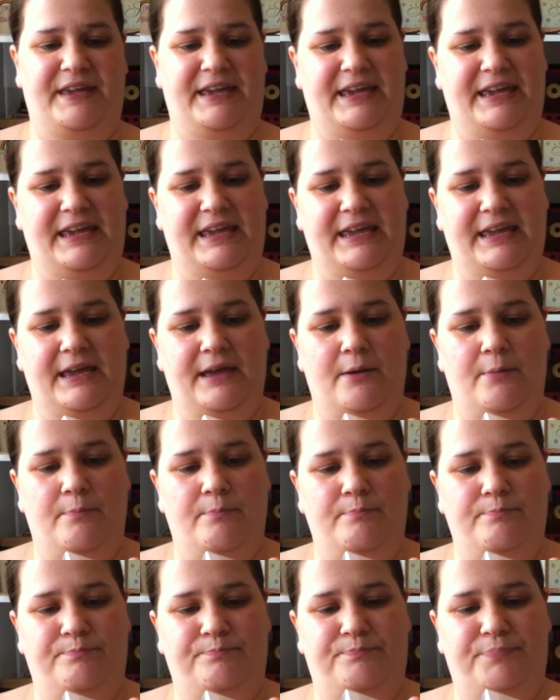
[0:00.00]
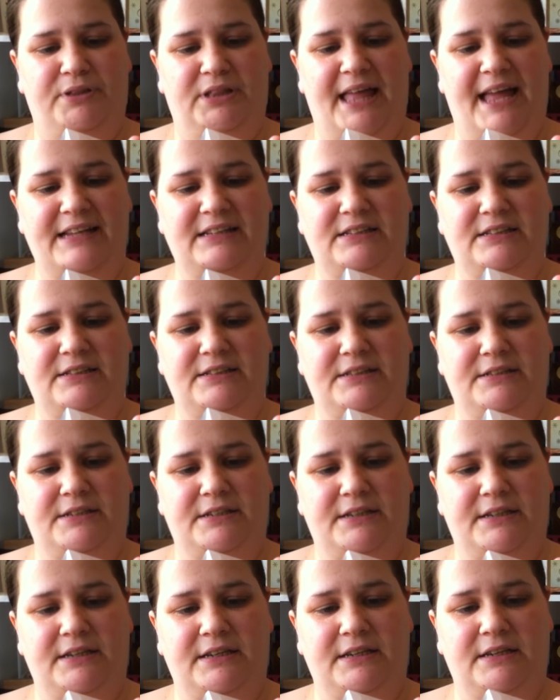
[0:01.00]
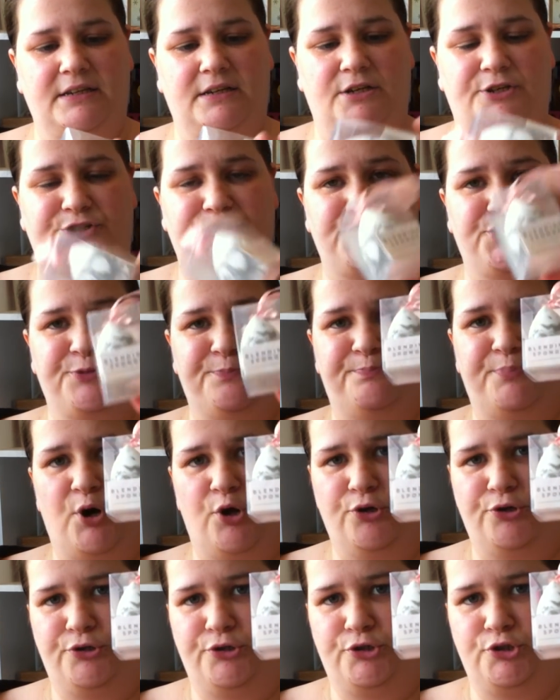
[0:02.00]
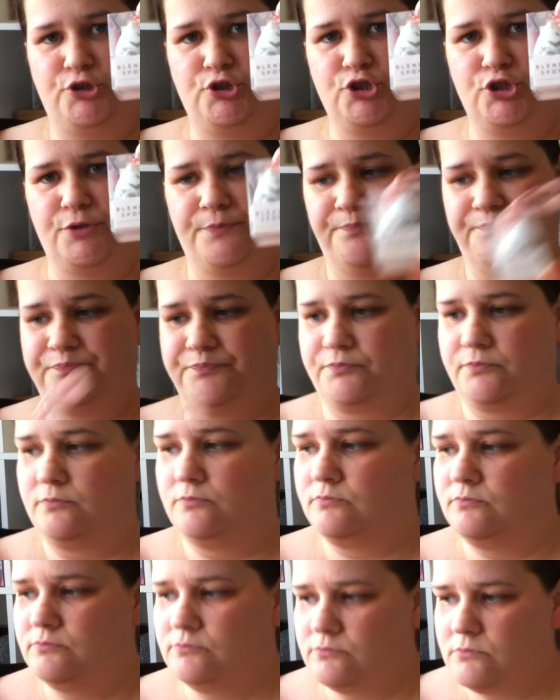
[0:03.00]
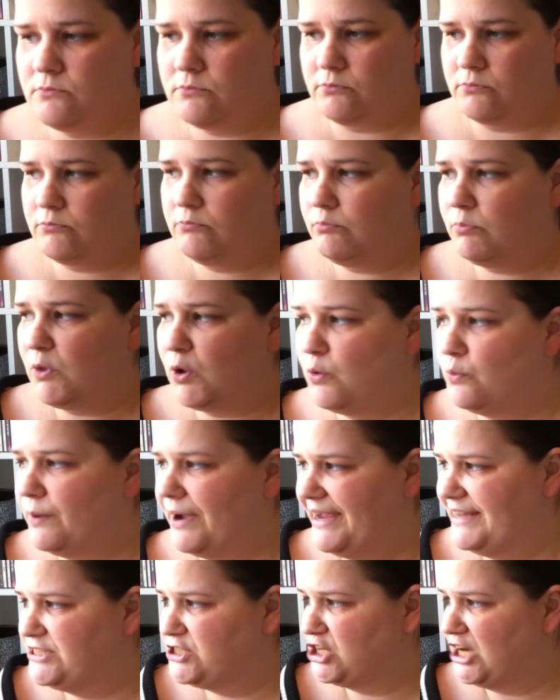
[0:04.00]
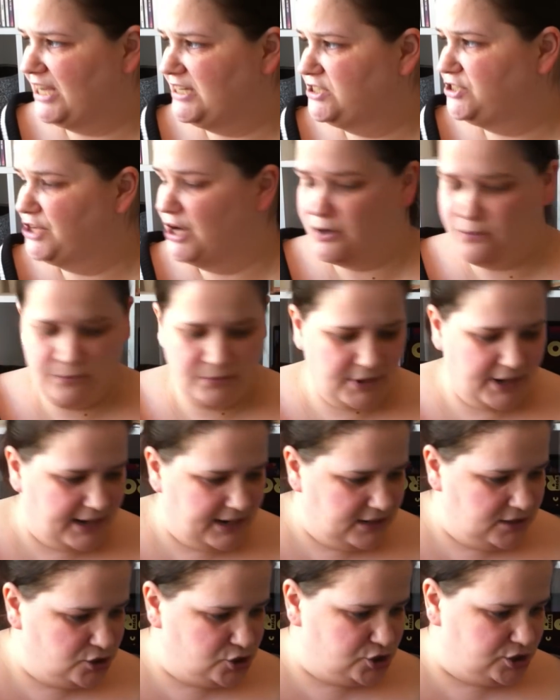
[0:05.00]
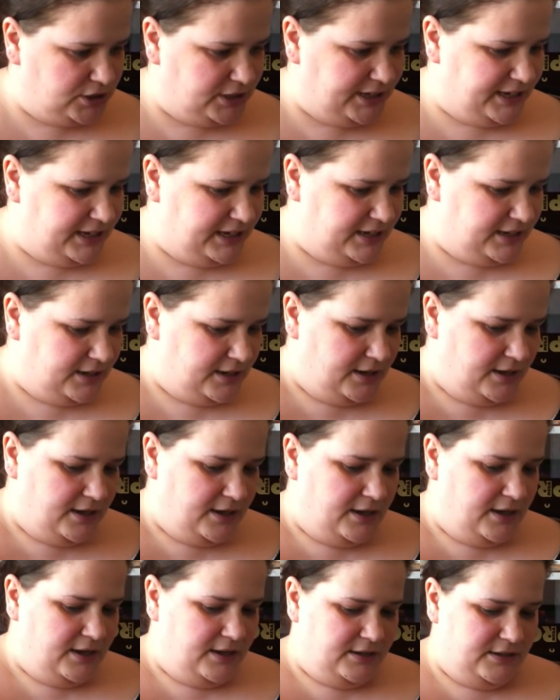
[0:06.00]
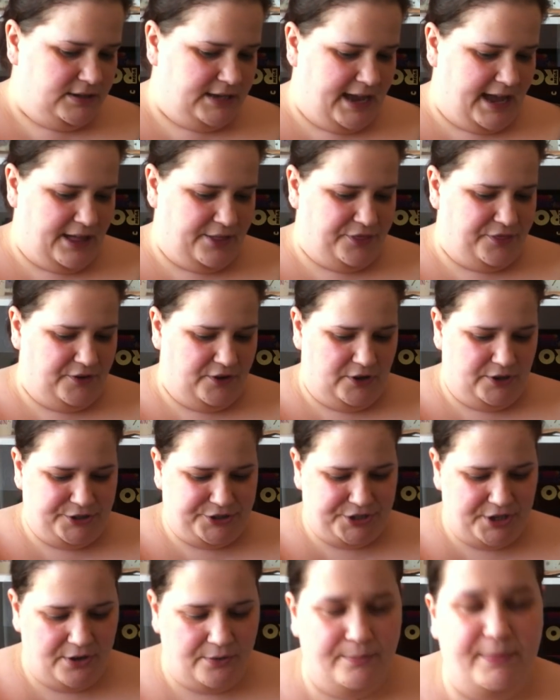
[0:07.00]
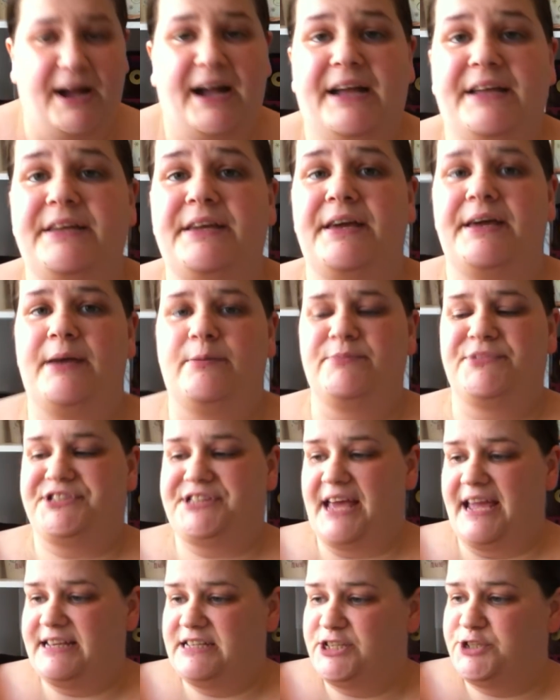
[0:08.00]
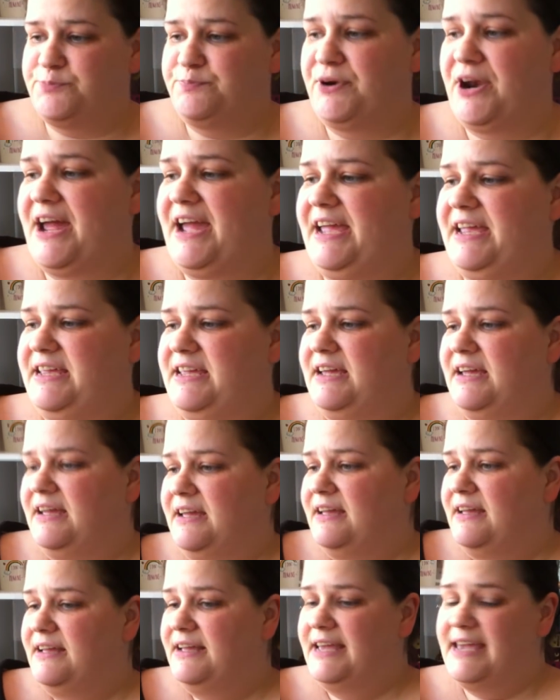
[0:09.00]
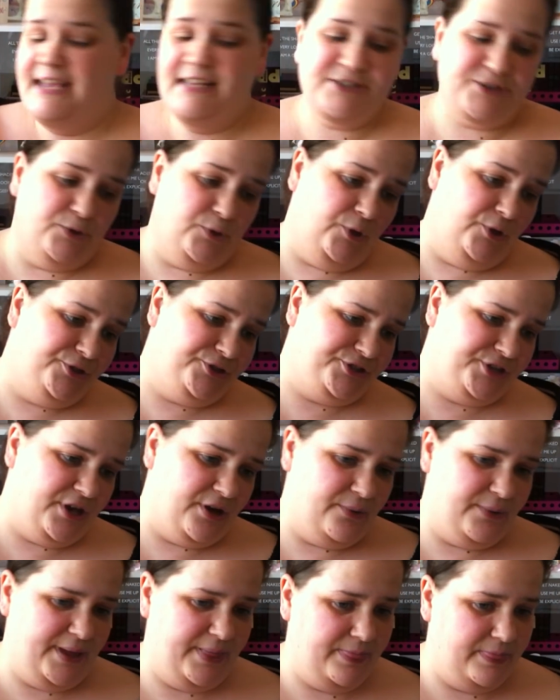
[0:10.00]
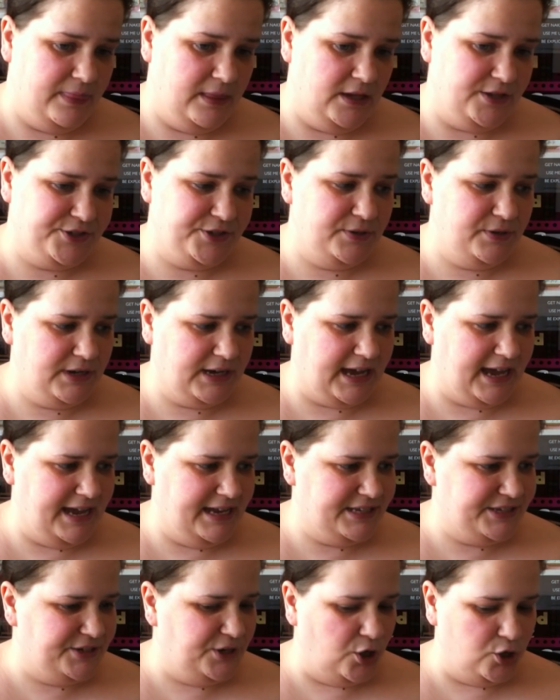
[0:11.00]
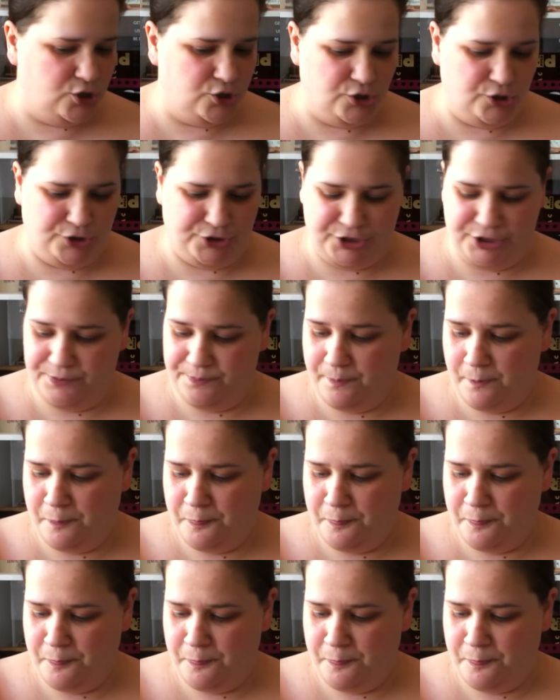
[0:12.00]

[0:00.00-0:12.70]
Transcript: the blending sponge, which I don't actually... Yeah, I thought so. My setting spray is also in the suitcase. Not good.